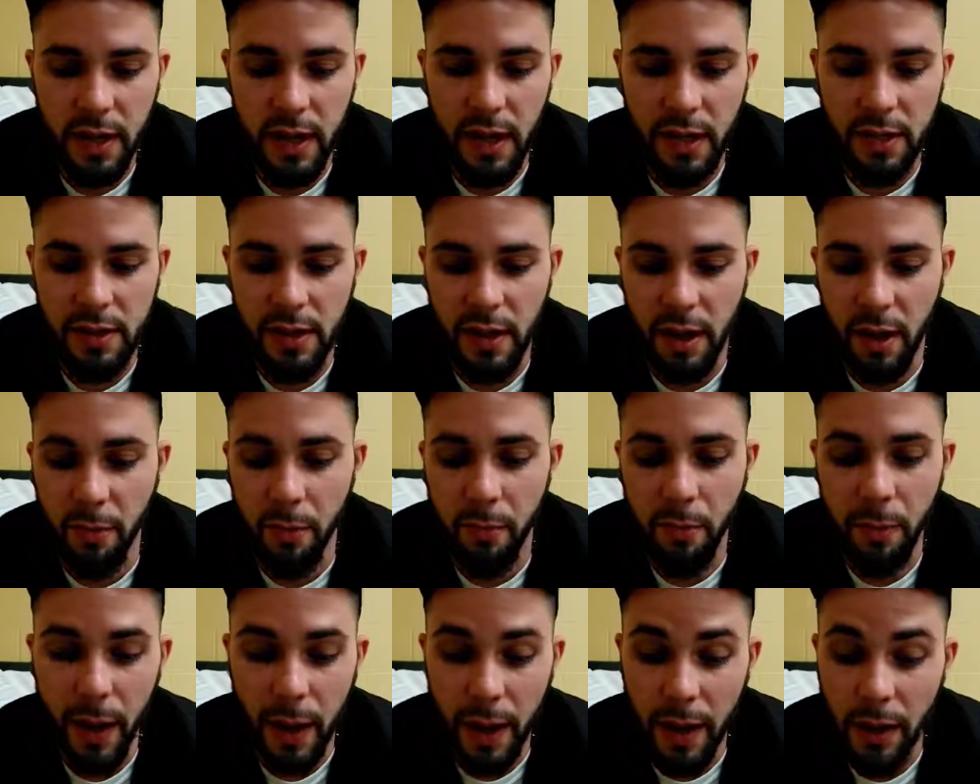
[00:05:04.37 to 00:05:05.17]

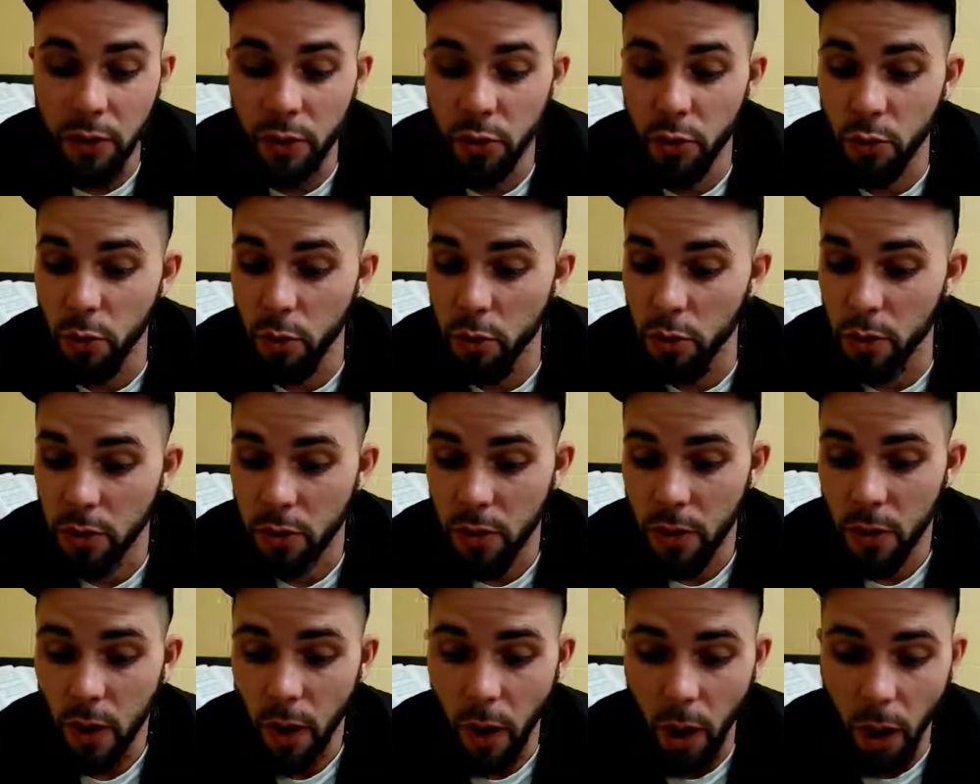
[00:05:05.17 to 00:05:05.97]
Yes, a
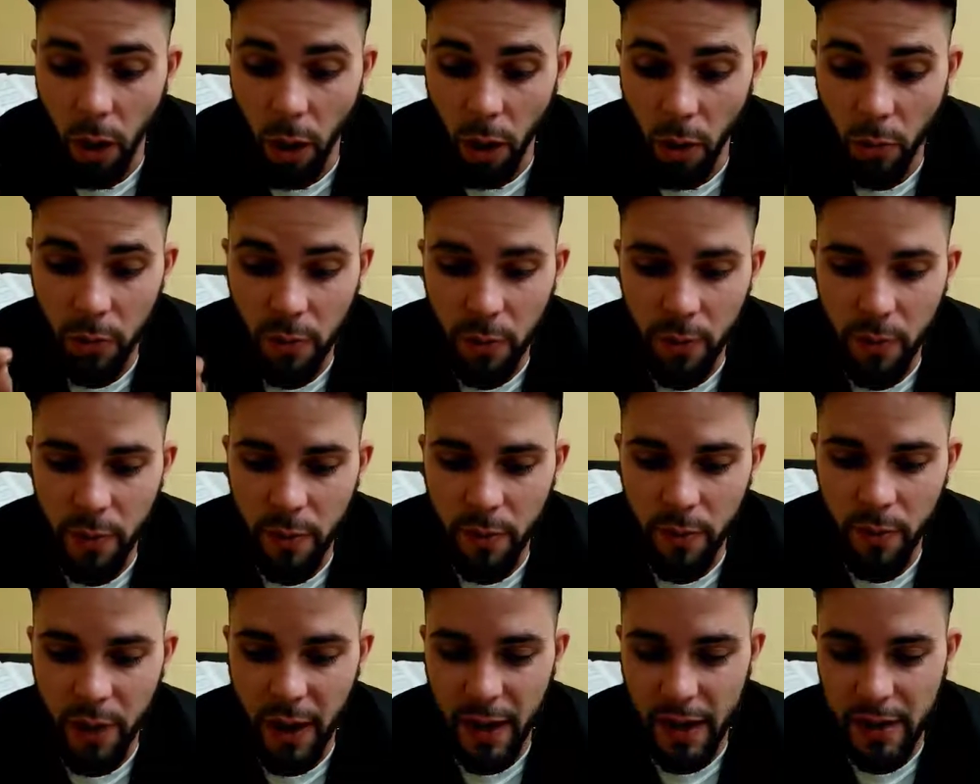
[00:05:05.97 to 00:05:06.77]
manual I'll
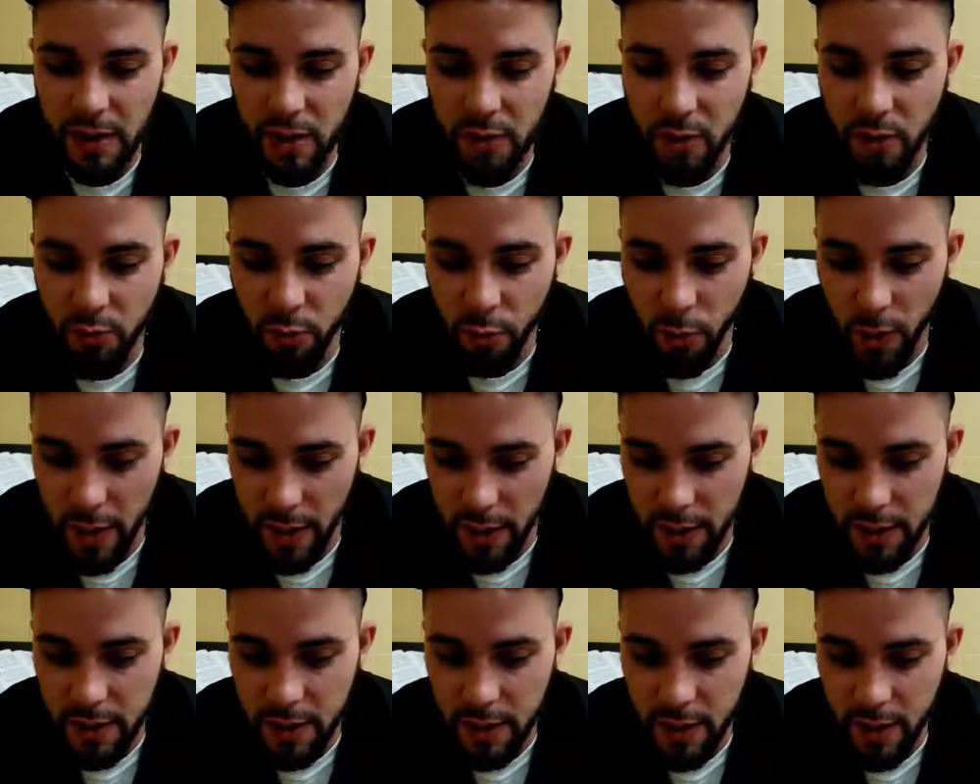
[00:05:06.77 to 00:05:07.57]
remember as
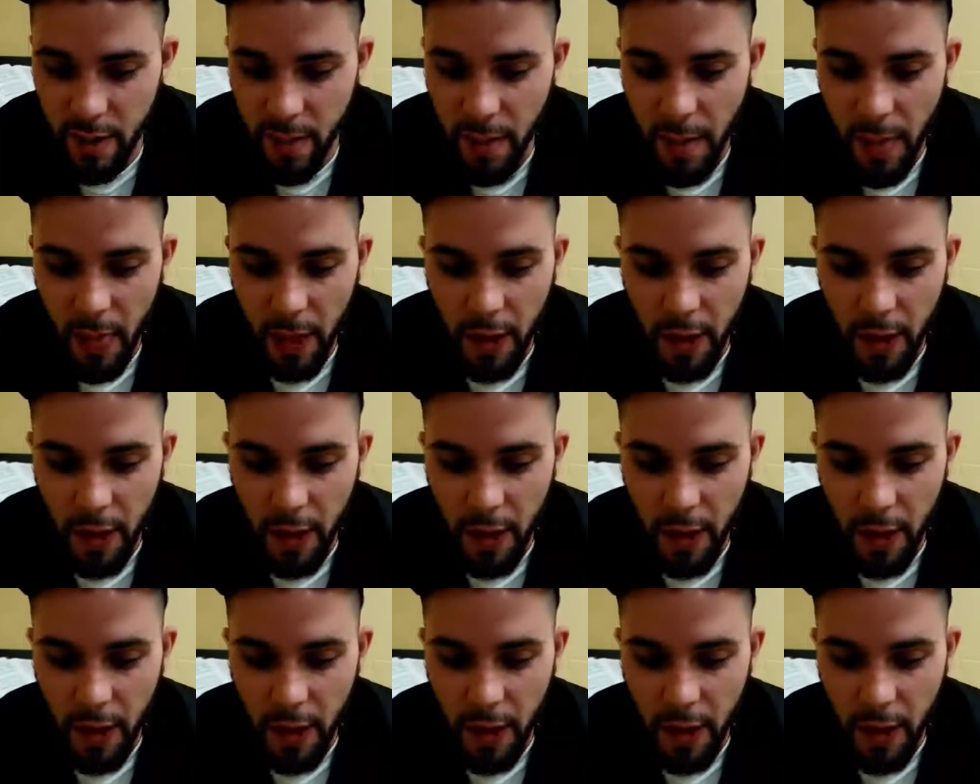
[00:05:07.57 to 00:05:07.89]
great.